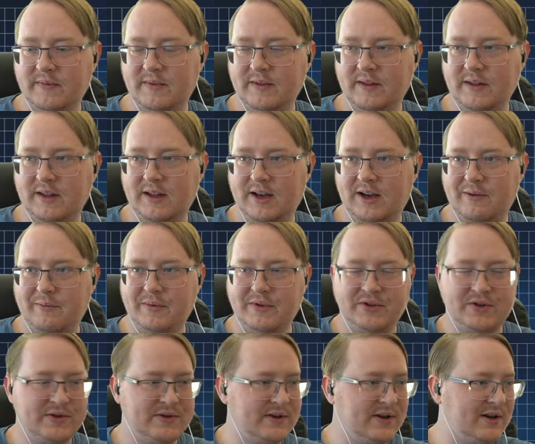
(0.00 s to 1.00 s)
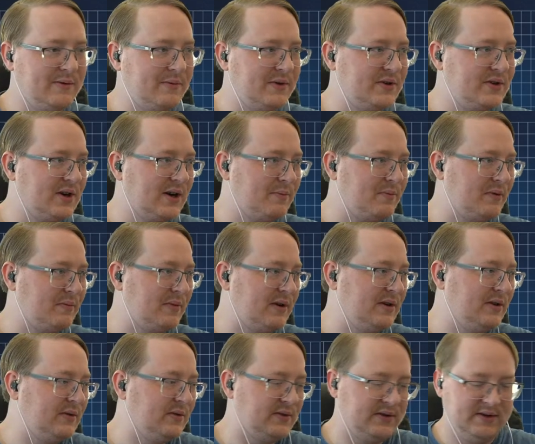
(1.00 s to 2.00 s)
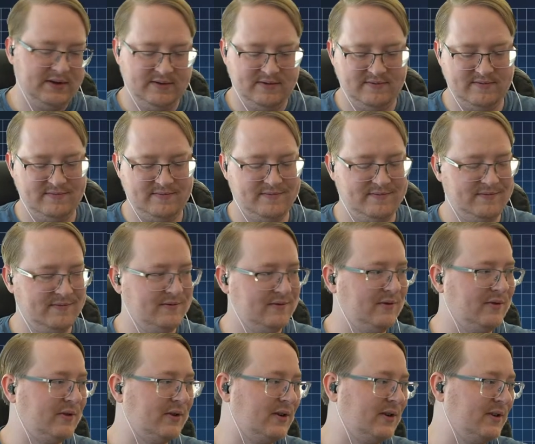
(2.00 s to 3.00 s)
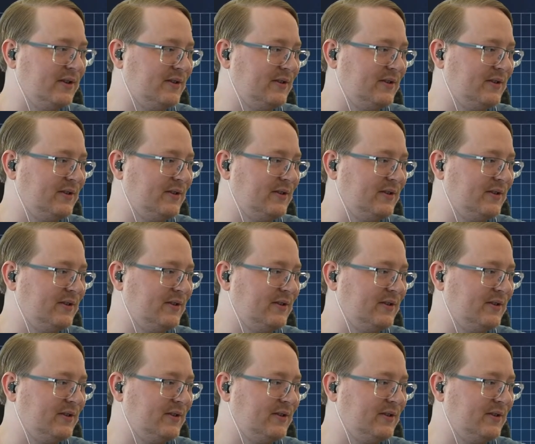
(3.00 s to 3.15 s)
How much up am I using? Hold on.